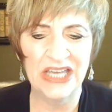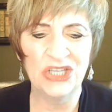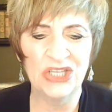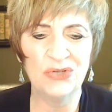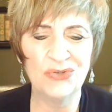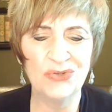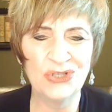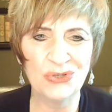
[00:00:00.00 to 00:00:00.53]

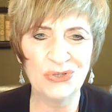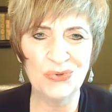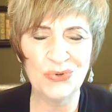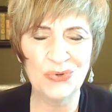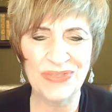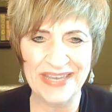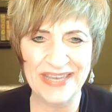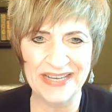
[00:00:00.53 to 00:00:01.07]
you
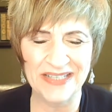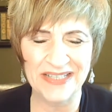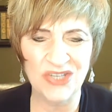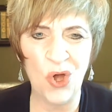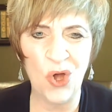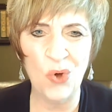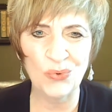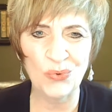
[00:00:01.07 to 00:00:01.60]
do
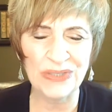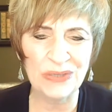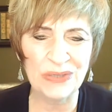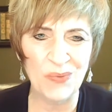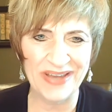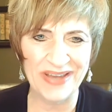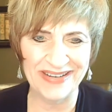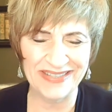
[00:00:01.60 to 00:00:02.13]
things only
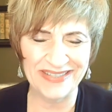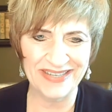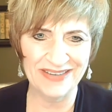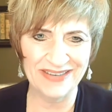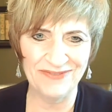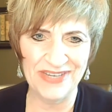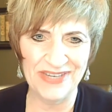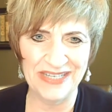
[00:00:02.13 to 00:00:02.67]
when it's
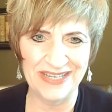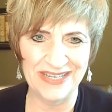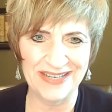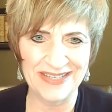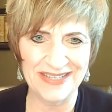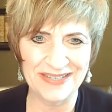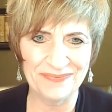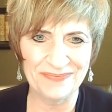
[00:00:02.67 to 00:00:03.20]
convenient.